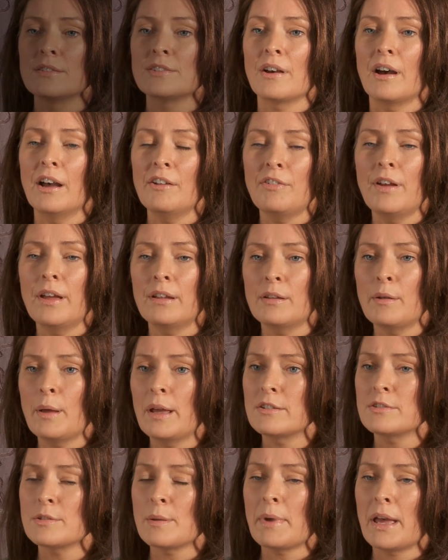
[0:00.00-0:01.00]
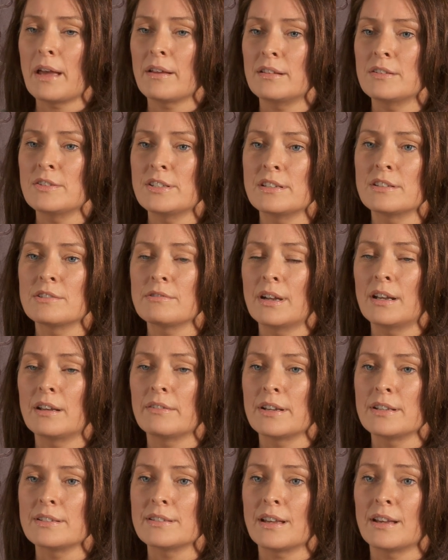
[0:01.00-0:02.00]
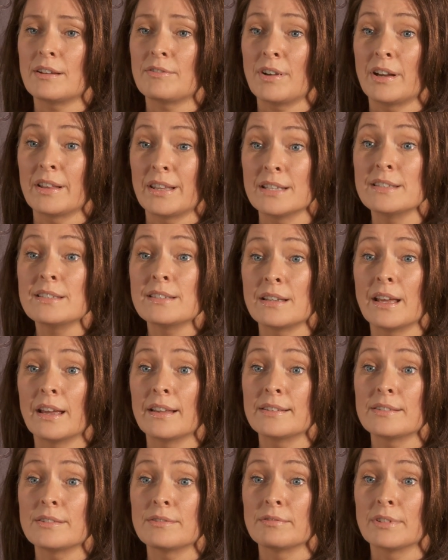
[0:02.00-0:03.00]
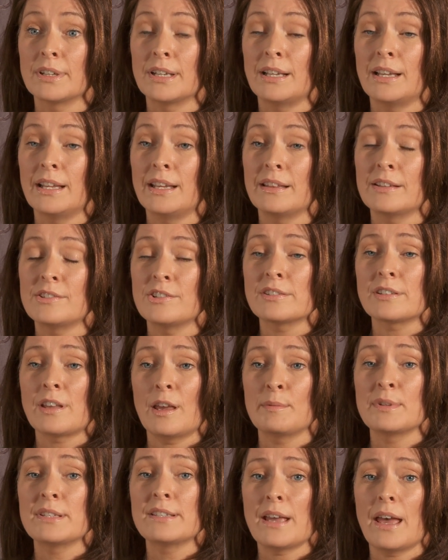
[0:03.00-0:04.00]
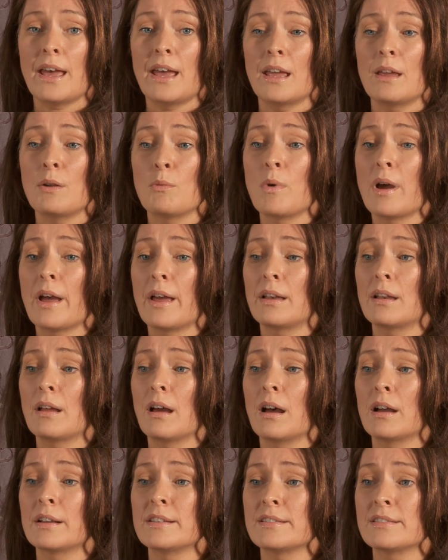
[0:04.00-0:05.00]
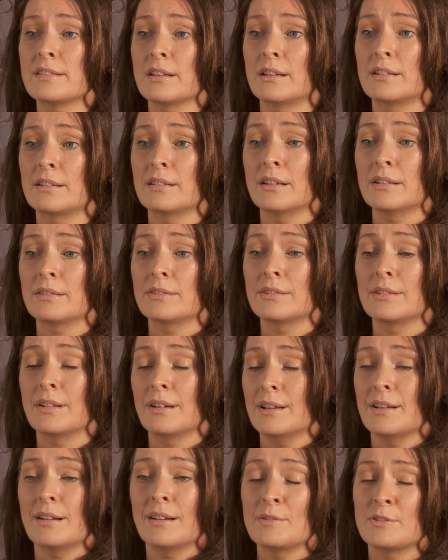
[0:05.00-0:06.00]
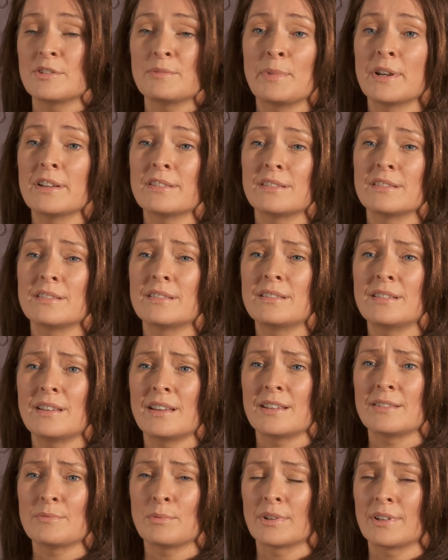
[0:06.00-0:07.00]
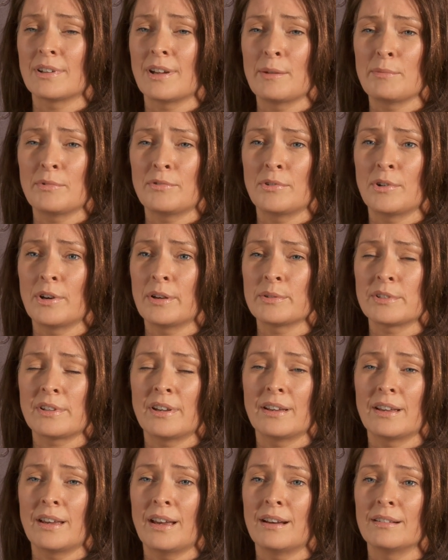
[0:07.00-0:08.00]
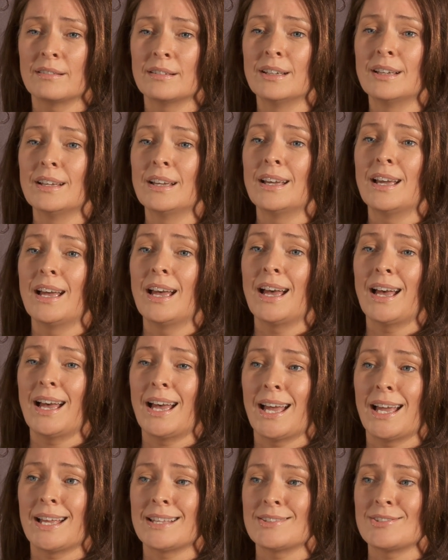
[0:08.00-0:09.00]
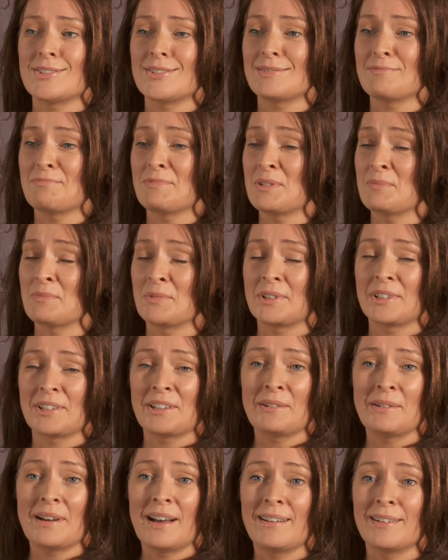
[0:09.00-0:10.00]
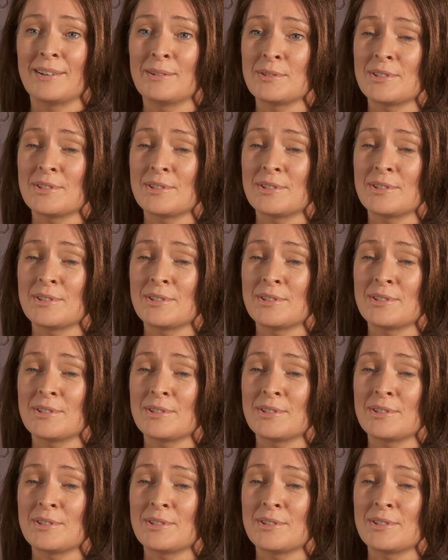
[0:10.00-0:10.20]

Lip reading: So I found out about Lucinda Ellery's via the internet, really. There just came a day when I decided I just burst into tears one night before I was going out, and didn't want to go out.